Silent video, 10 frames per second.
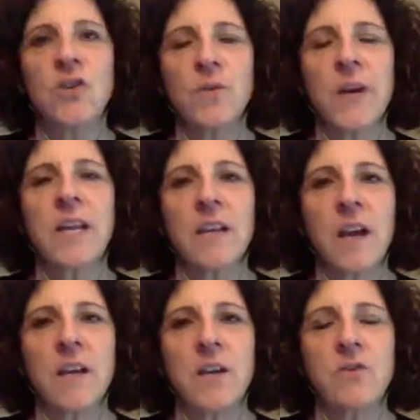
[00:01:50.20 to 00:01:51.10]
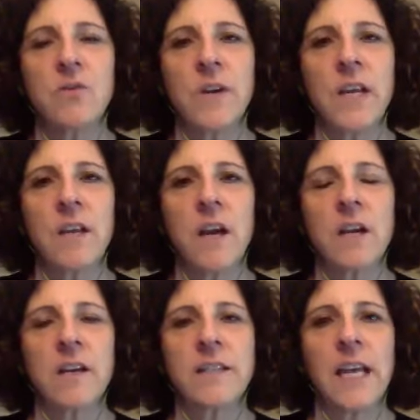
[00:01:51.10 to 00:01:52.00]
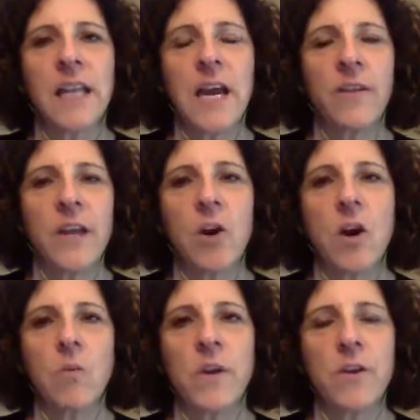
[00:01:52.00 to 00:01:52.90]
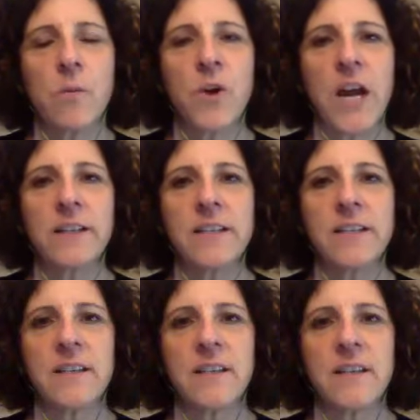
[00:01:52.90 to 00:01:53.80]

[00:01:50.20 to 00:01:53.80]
doing telehealth at all with your practice?